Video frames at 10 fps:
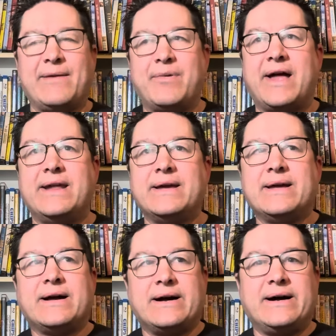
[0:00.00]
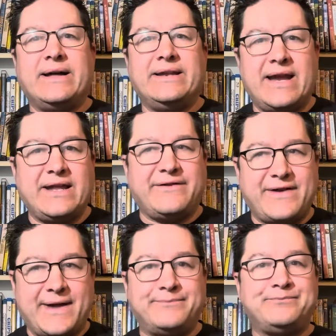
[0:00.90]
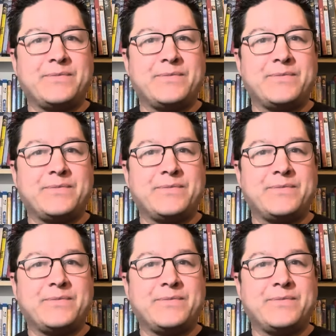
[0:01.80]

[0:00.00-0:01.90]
But in any event,